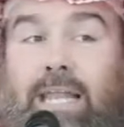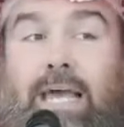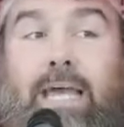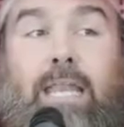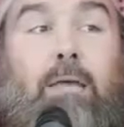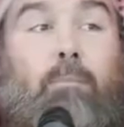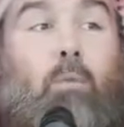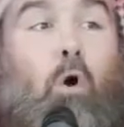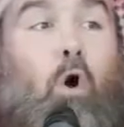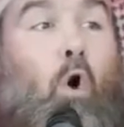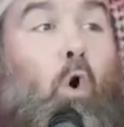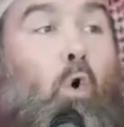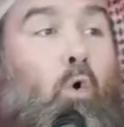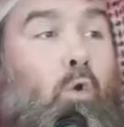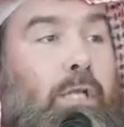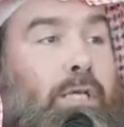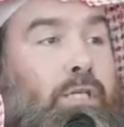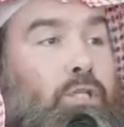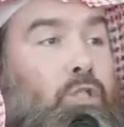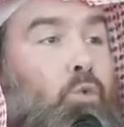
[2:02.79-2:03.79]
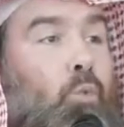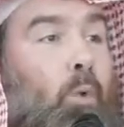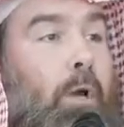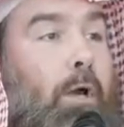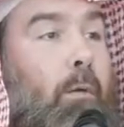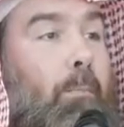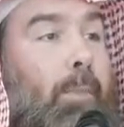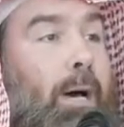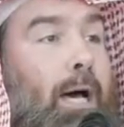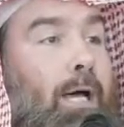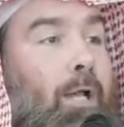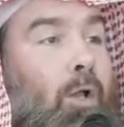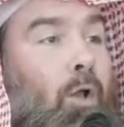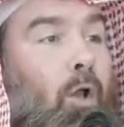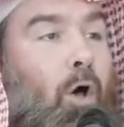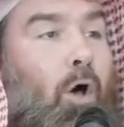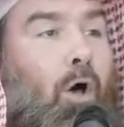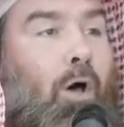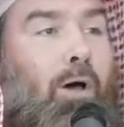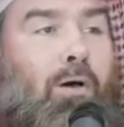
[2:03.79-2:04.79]
then let him only swear by
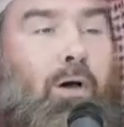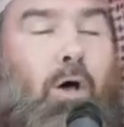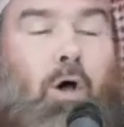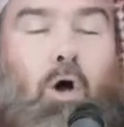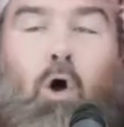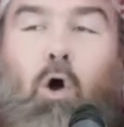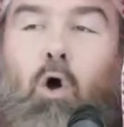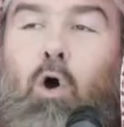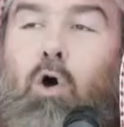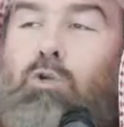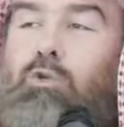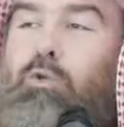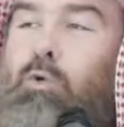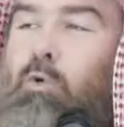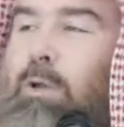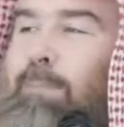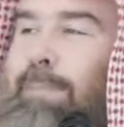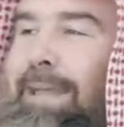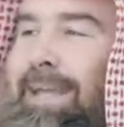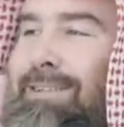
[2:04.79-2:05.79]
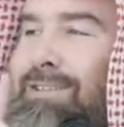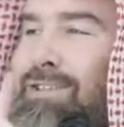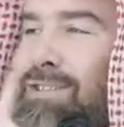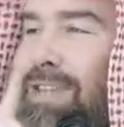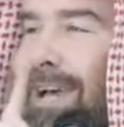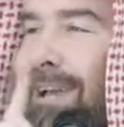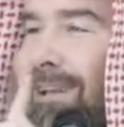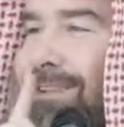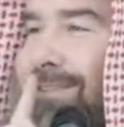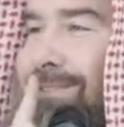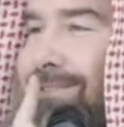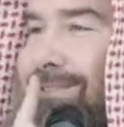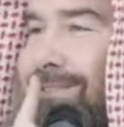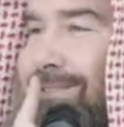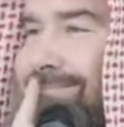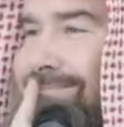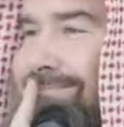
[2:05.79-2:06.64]
Allah or to remain silent.